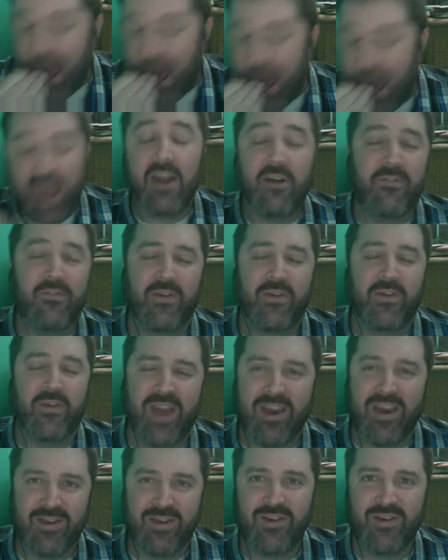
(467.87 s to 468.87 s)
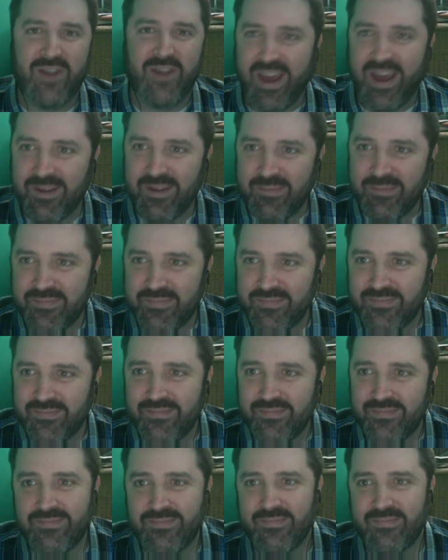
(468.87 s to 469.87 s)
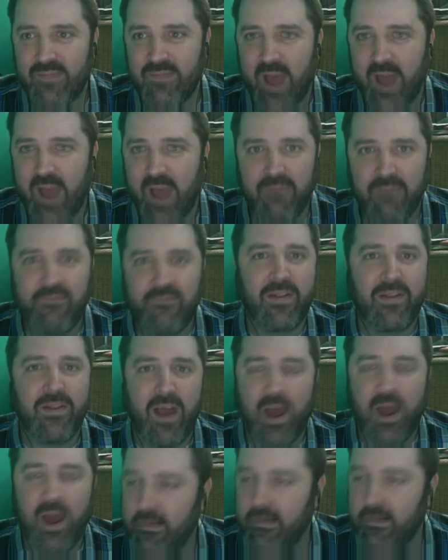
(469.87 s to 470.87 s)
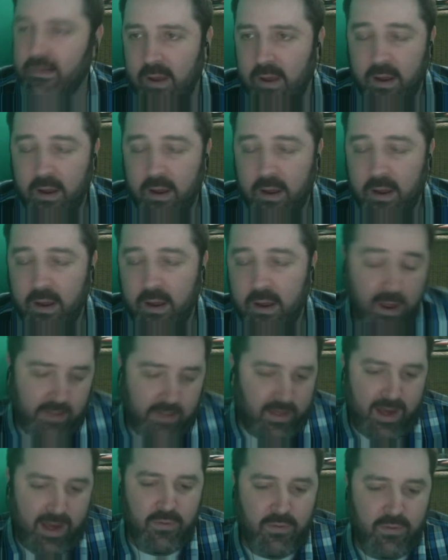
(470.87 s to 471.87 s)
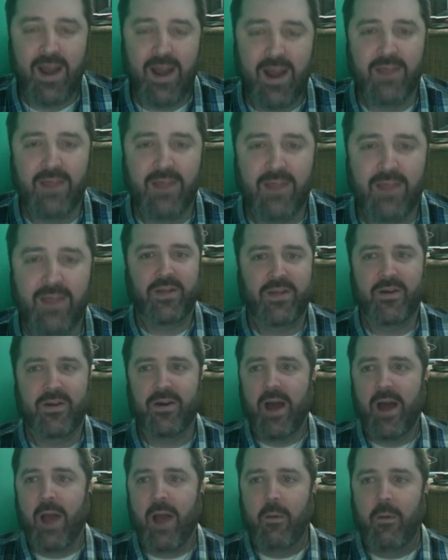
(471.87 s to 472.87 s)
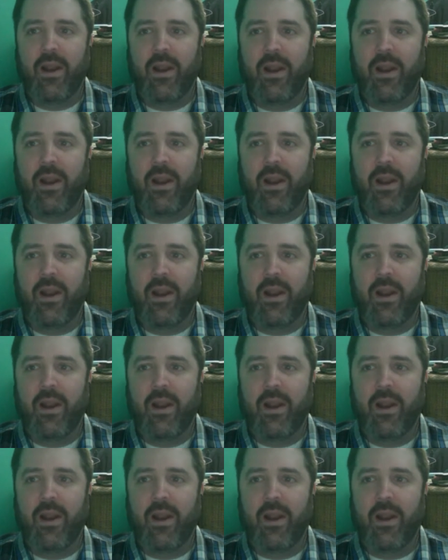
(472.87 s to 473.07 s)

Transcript: I interviewed yesterday. I felt, as long as we're being honest with each other, I